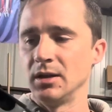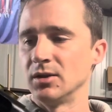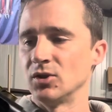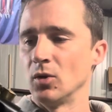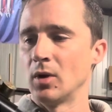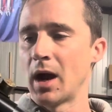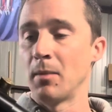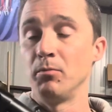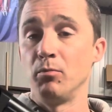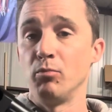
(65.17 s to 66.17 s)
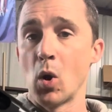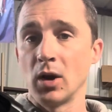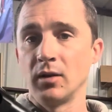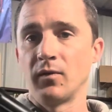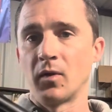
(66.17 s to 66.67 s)
And so I bought
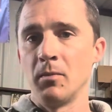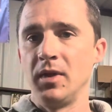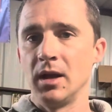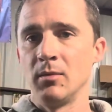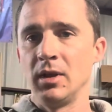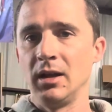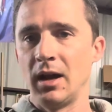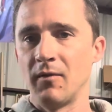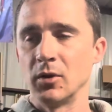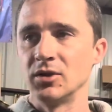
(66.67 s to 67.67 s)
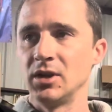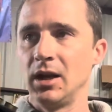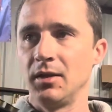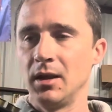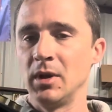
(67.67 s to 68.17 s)
it from them in an effort to
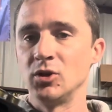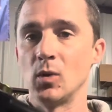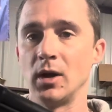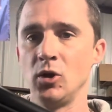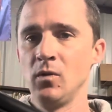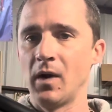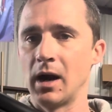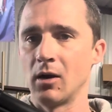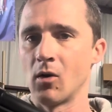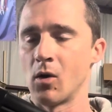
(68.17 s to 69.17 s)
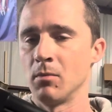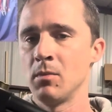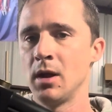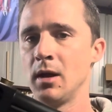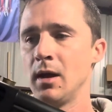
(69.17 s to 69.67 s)
get them into a new firearm
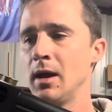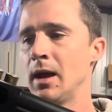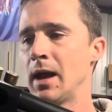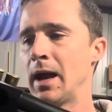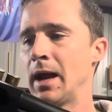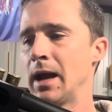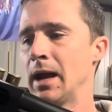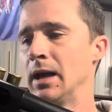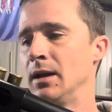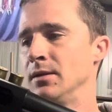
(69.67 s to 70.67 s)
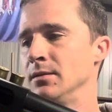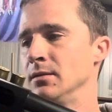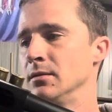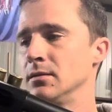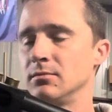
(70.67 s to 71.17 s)

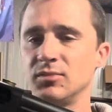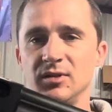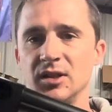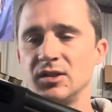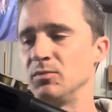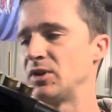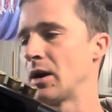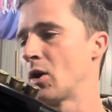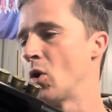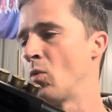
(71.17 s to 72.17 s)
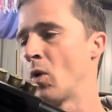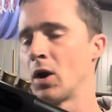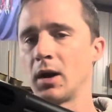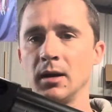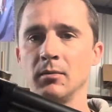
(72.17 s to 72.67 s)
and did some Cerakote
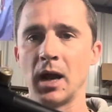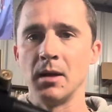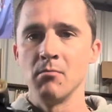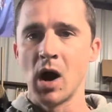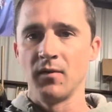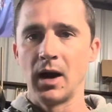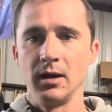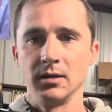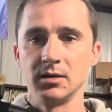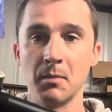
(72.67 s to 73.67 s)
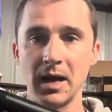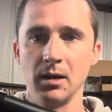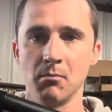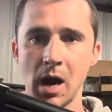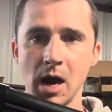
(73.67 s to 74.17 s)
work and modified it to make
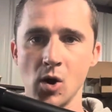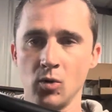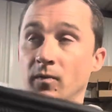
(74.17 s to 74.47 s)
it my own